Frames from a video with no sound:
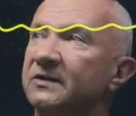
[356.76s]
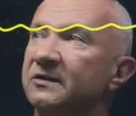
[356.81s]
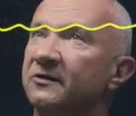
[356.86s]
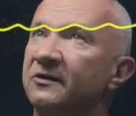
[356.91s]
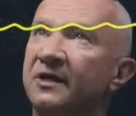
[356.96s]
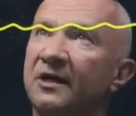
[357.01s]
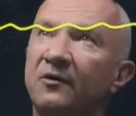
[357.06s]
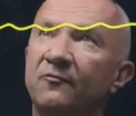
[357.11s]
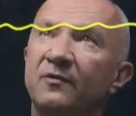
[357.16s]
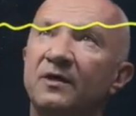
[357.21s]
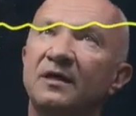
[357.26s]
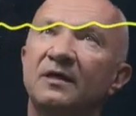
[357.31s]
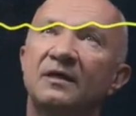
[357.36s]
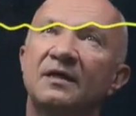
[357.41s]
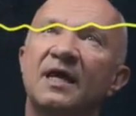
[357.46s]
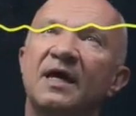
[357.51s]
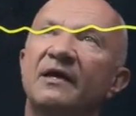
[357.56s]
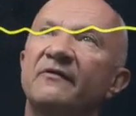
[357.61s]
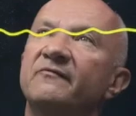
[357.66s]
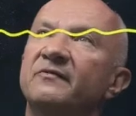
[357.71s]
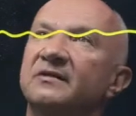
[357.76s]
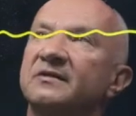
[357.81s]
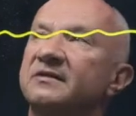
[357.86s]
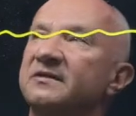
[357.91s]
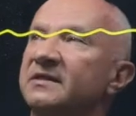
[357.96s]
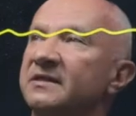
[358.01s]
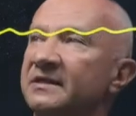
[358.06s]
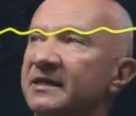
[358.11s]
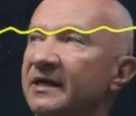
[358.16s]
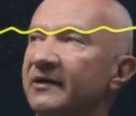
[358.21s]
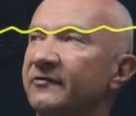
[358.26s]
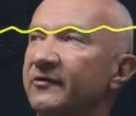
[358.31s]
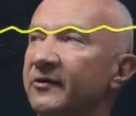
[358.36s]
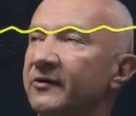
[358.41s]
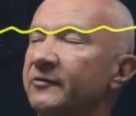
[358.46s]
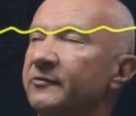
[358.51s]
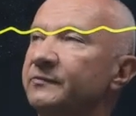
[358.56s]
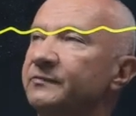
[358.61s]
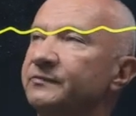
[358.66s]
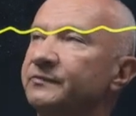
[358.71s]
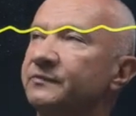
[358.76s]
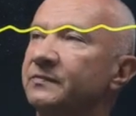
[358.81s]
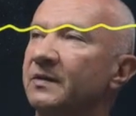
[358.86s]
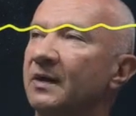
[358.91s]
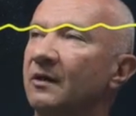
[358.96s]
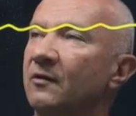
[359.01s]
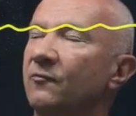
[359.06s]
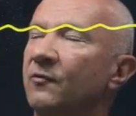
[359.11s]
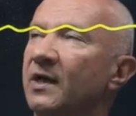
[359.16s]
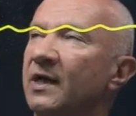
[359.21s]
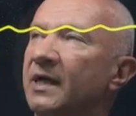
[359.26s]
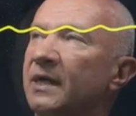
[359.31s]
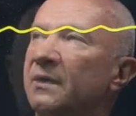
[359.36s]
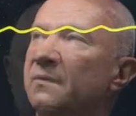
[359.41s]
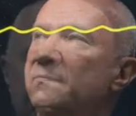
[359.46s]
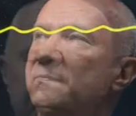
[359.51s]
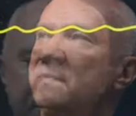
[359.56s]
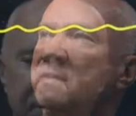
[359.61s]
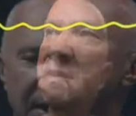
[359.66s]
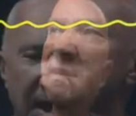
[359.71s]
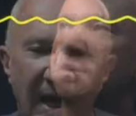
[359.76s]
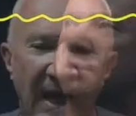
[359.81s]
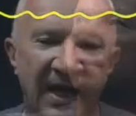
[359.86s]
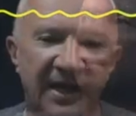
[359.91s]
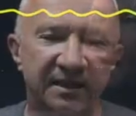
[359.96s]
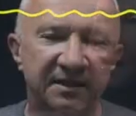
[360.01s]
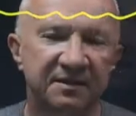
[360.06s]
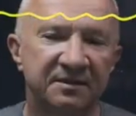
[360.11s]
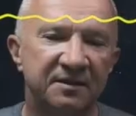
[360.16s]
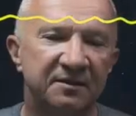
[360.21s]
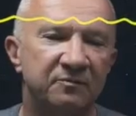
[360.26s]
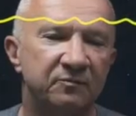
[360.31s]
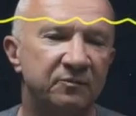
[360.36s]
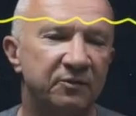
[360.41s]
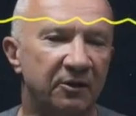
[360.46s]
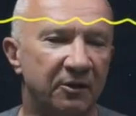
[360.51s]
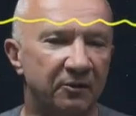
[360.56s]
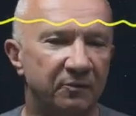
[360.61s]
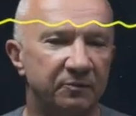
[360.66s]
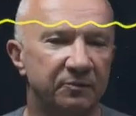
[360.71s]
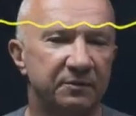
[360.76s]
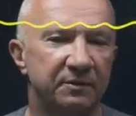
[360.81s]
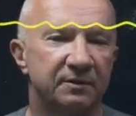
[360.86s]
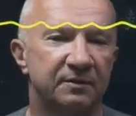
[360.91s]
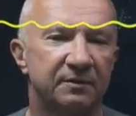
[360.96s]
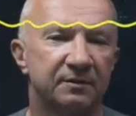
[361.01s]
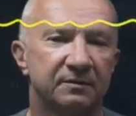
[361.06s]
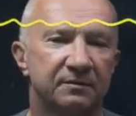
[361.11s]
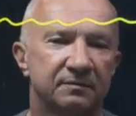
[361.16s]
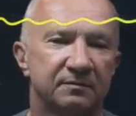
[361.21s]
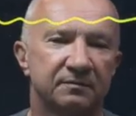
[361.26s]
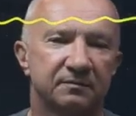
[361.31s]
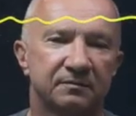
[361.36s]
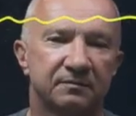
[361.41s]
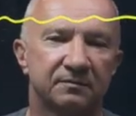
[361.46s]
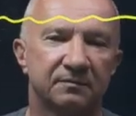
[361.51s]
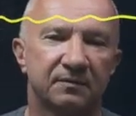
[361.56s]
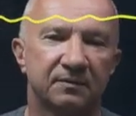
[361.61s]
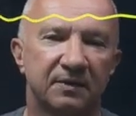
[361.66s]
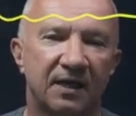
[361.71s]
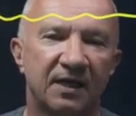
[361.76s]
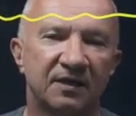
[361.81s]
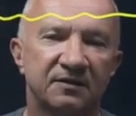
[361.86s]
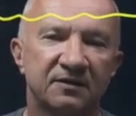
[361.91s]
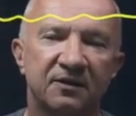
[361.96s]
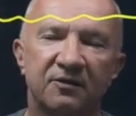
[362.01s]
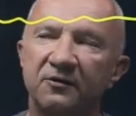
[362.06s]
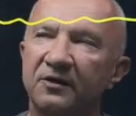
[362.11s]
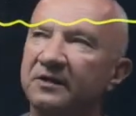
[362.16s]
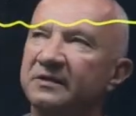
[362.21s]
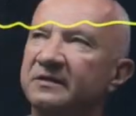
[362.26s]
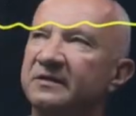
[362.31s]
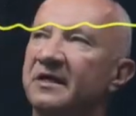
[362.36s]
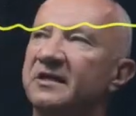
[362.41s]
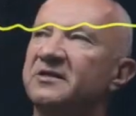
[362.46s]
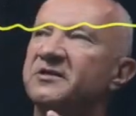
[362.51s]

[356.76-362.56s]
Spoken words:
here we have a scenario where Alice and Bob, as long as they